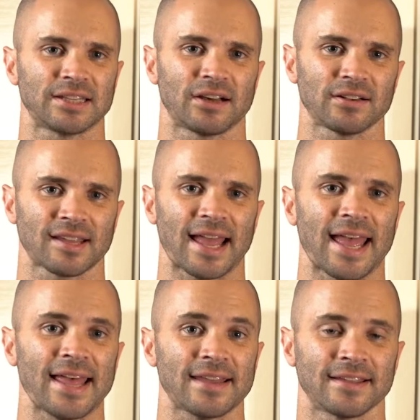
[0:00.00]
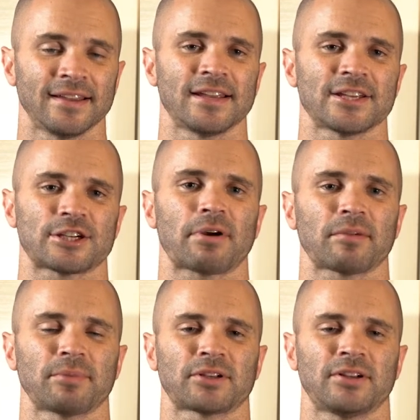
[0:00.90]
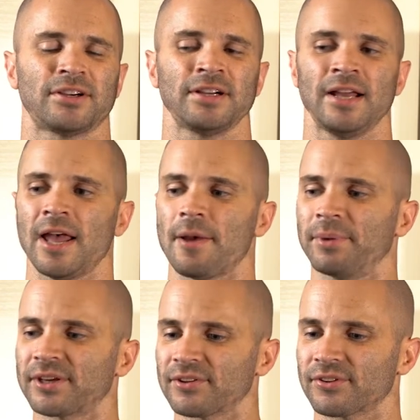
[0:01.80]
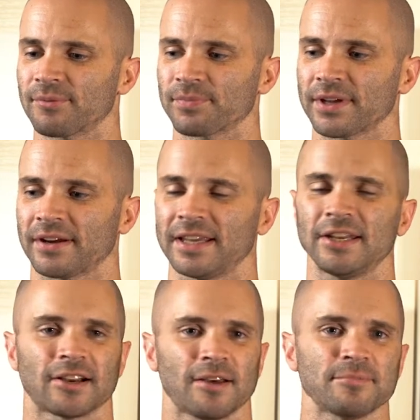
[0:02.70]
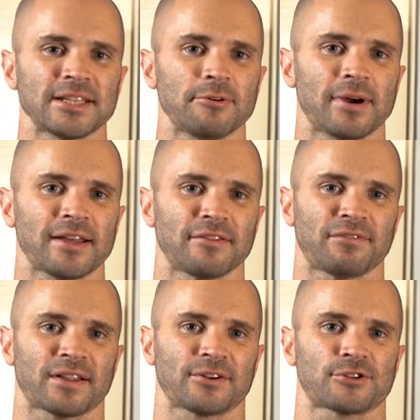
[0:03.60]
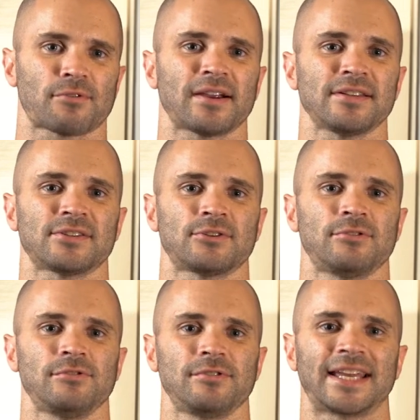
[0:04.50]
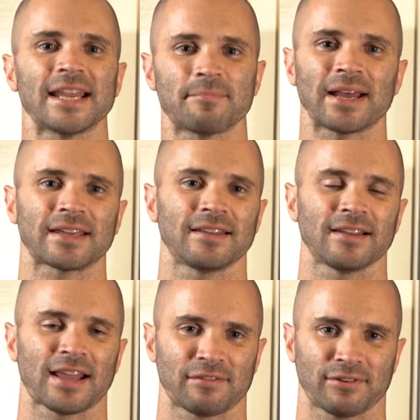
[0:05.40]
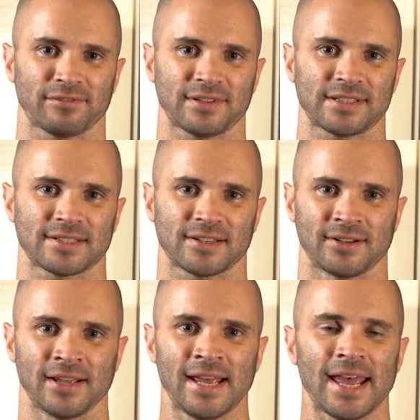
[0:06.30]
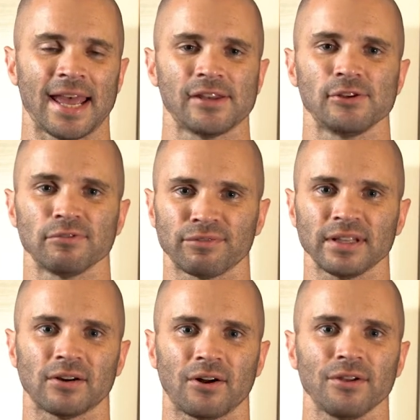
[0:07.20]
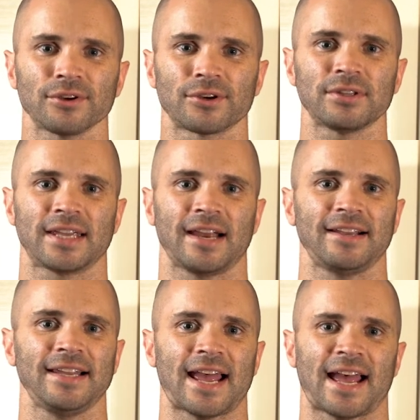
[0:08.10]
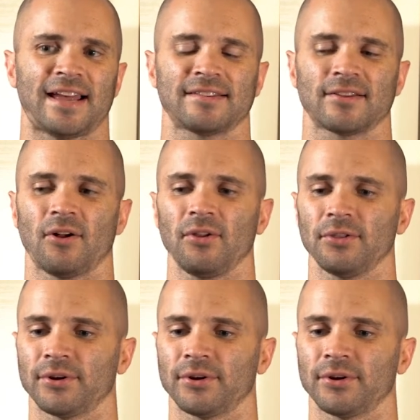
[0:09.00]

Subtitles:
Nolte and Gerard Butler, because in a clumsy way the father tries to get back in the life of his son, and you feel all the good care he has, all